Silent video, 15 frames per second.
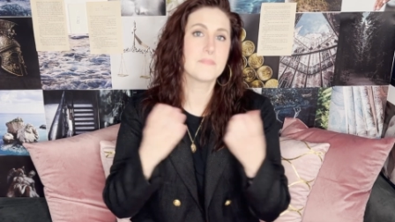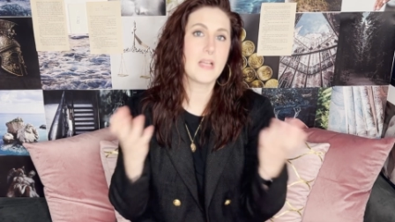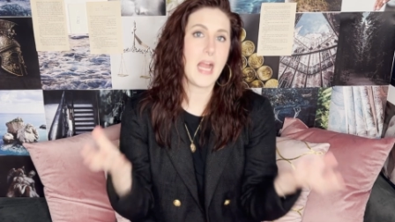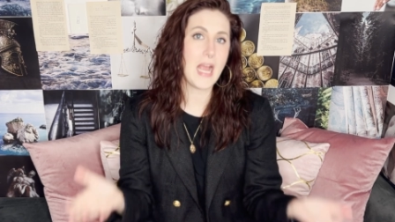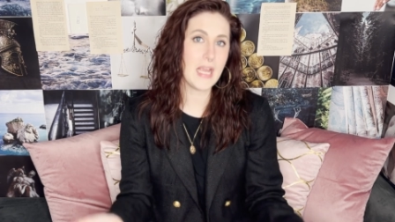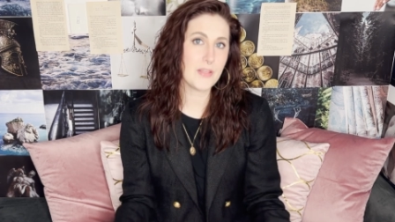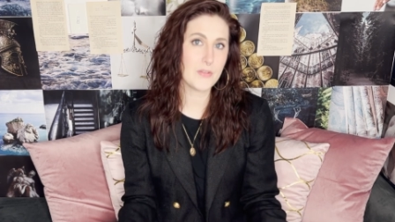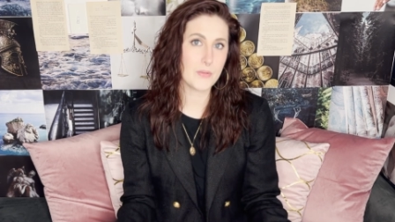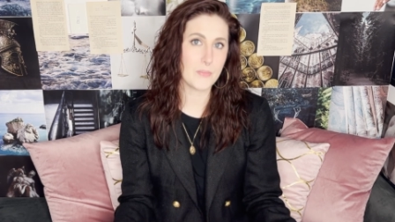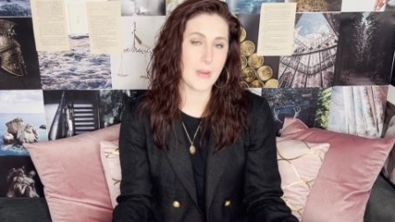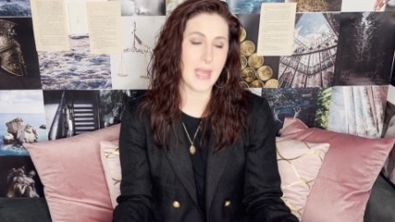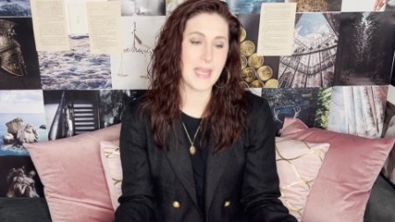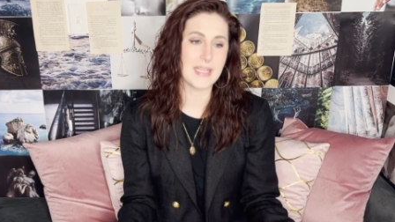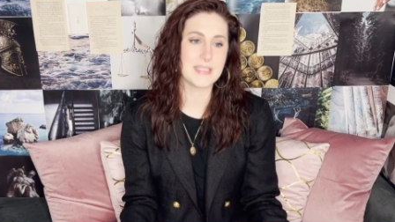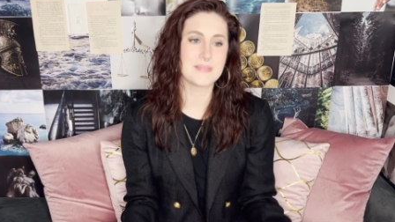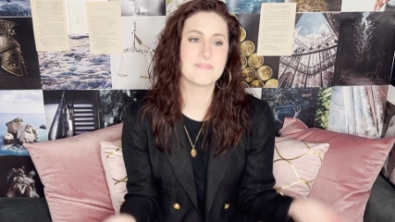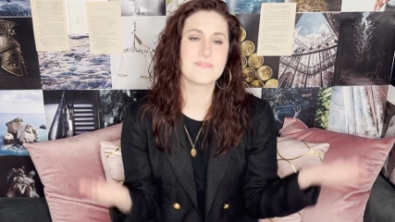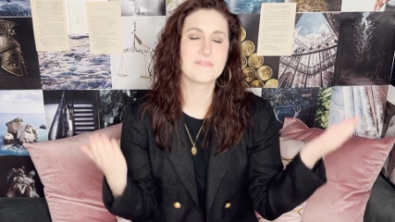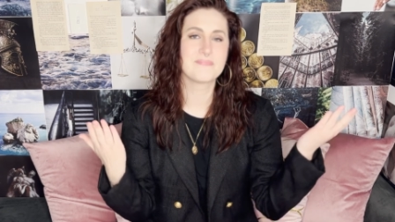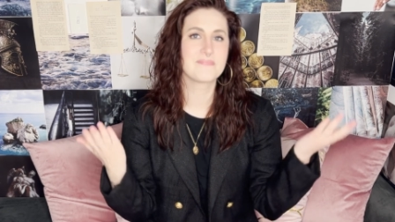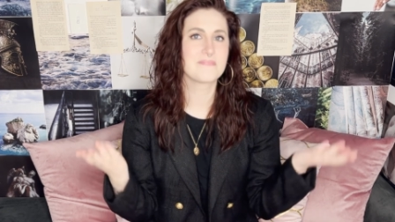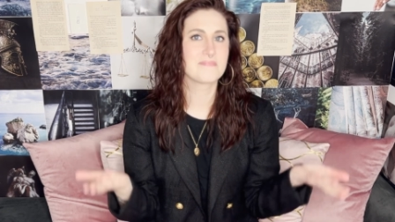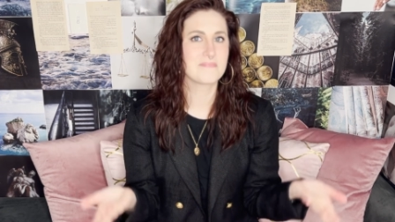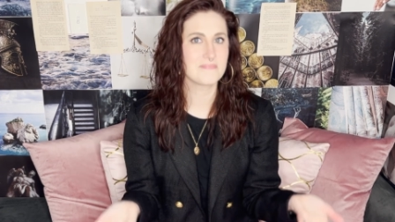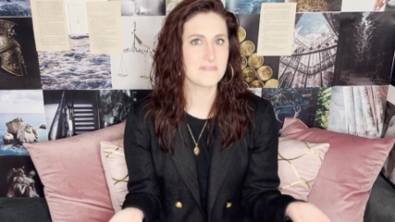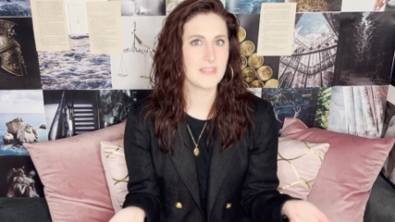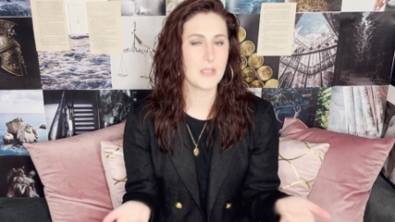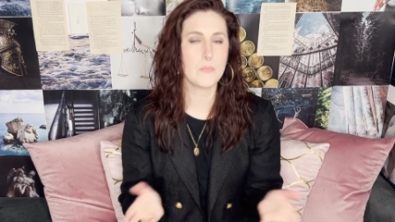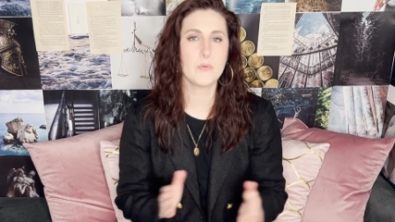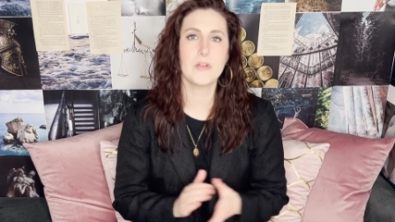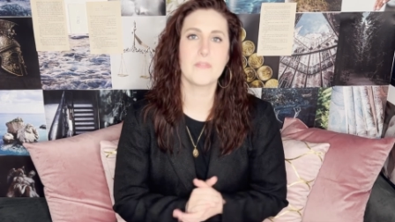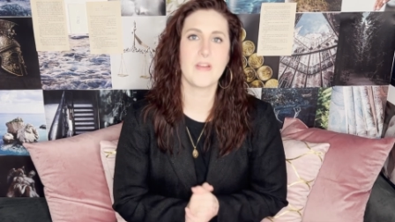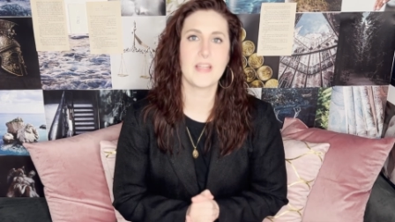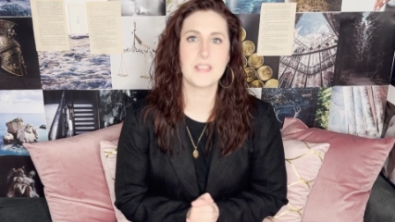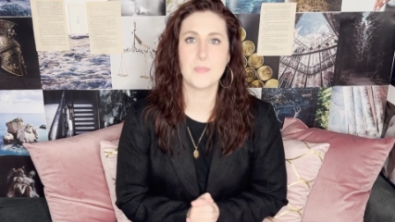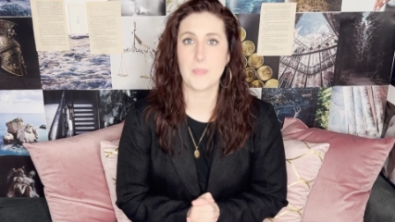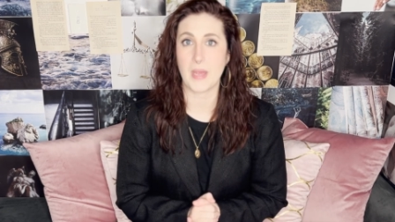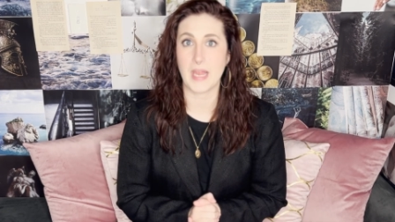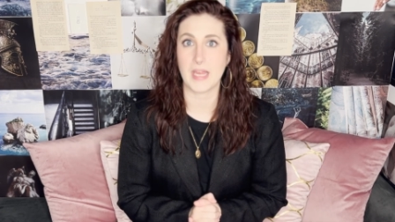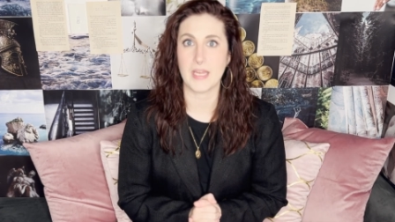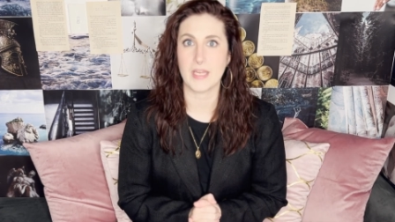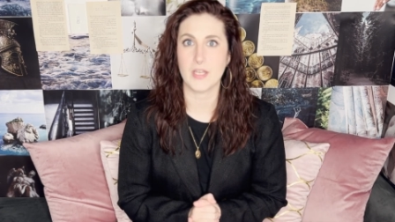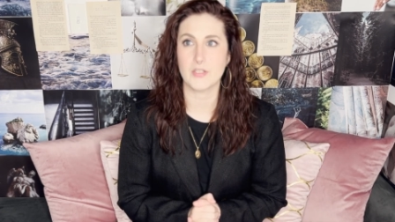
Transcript: Either way, they would have had to pay